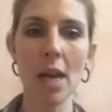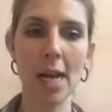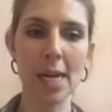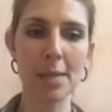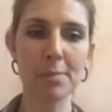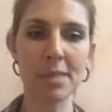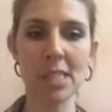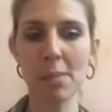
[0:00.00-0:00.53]

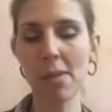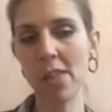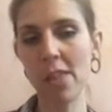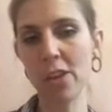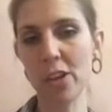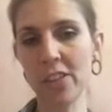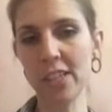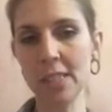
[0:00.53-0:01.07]
Some
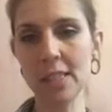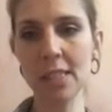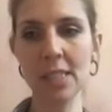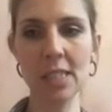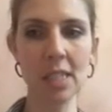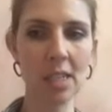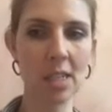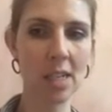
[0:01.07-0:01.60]
other things in
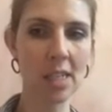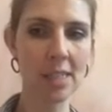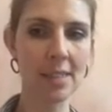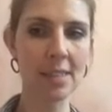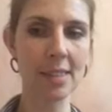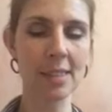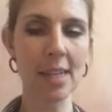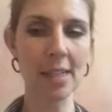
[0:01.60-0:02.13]
here
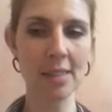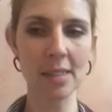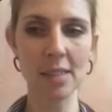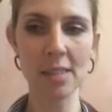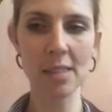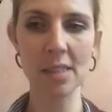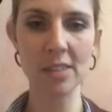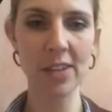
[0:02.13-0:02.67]
in this
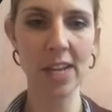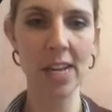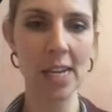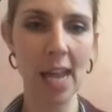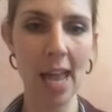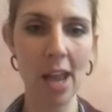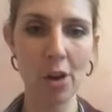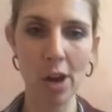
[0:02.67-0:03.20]
lesson, the Venn
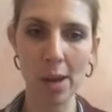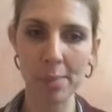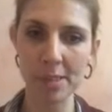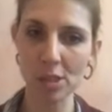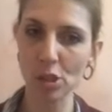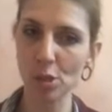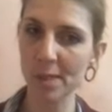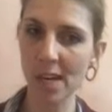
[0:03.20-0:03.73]
diagram
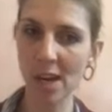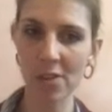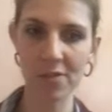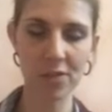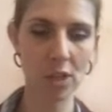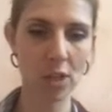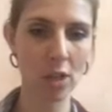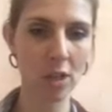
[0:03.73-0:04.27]
is super
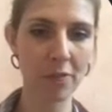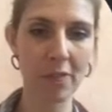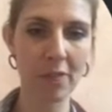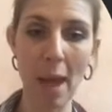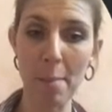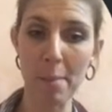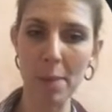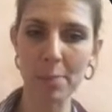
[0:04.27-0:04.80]
helpful.
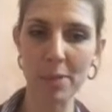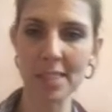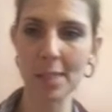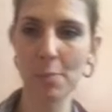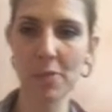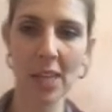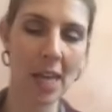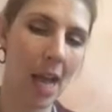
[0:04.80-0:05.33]
That might be
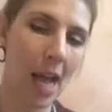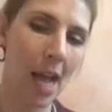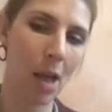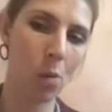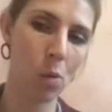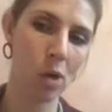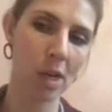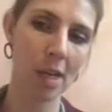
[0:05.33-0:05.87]
something
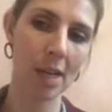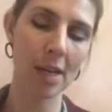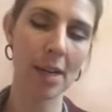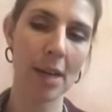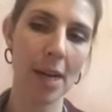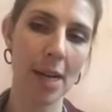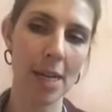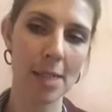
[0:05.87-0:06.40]
I
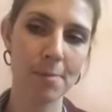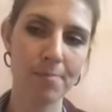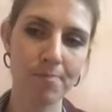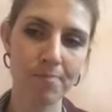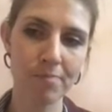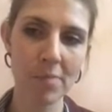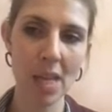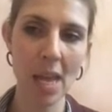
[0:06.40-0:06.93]
would
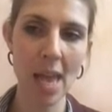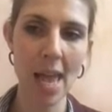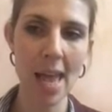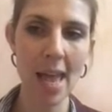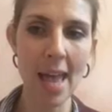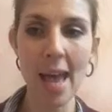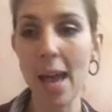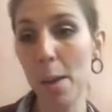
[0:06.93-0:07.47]

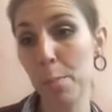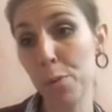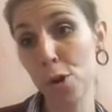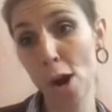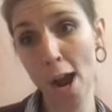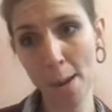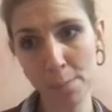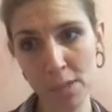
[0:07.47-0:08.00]

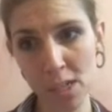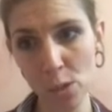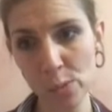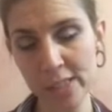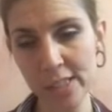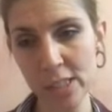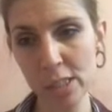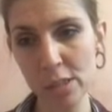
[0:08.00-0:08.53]
prompt
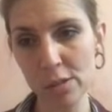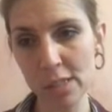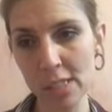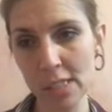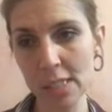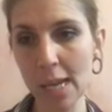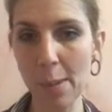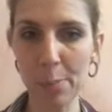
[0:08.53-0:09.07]
with the
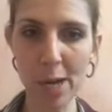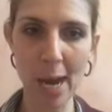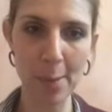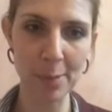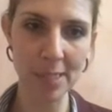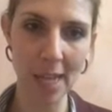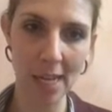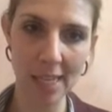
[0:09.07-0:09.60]
student and
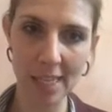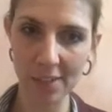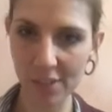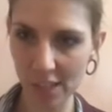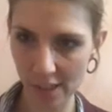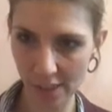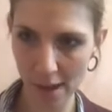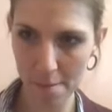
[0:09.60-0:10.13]
perhaps not
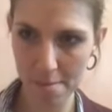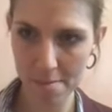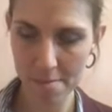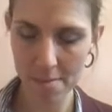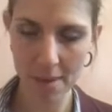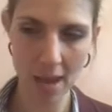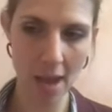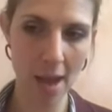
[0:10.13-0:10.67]
give to
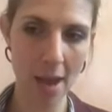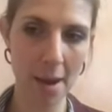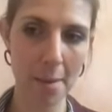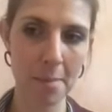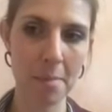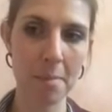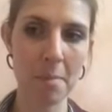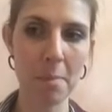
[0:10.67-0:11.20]

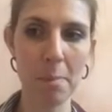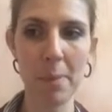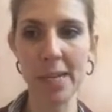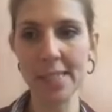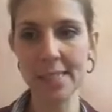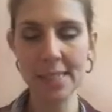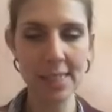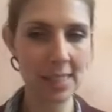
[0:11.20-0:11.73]
them,
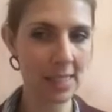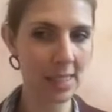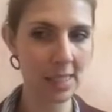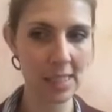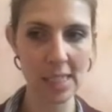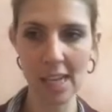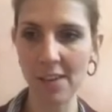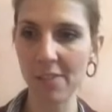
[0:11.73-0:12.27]
but
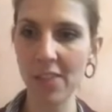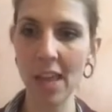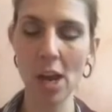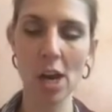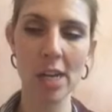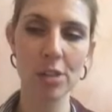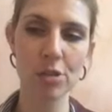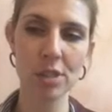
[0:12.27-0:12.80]
see if
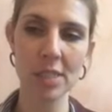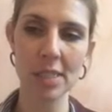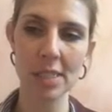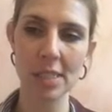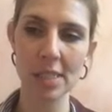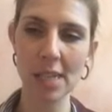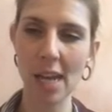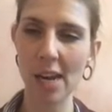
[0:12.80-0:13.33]
they're
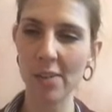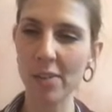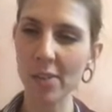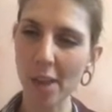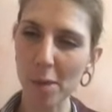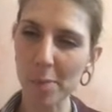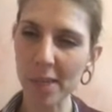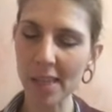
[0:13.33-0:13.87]
interested in kind of
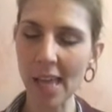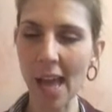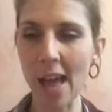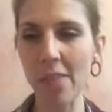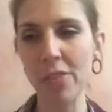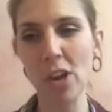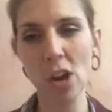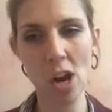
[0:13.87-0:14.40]
developing
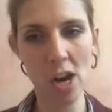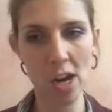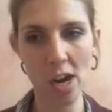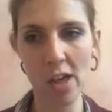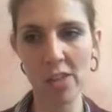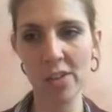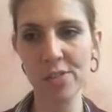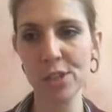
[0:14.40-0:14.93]
that. There are
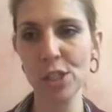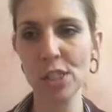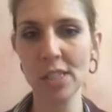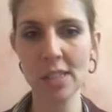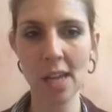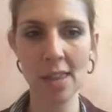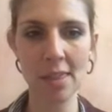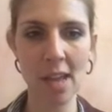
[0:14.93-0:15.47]
other
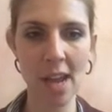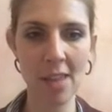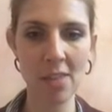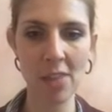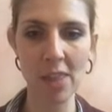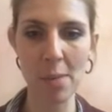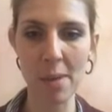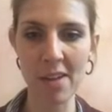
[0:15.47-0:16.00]
versions online
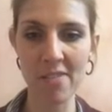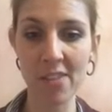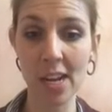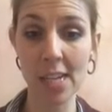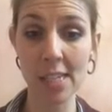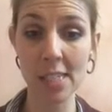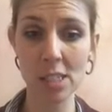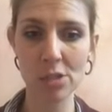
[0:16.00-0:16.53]
that they might
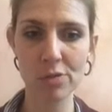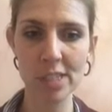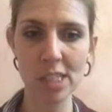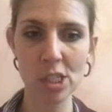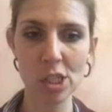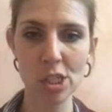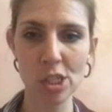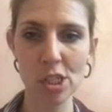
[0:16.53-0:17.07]
find in their
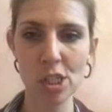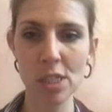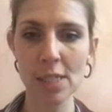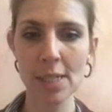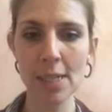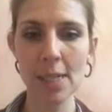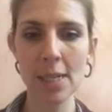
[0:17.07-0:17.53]
research.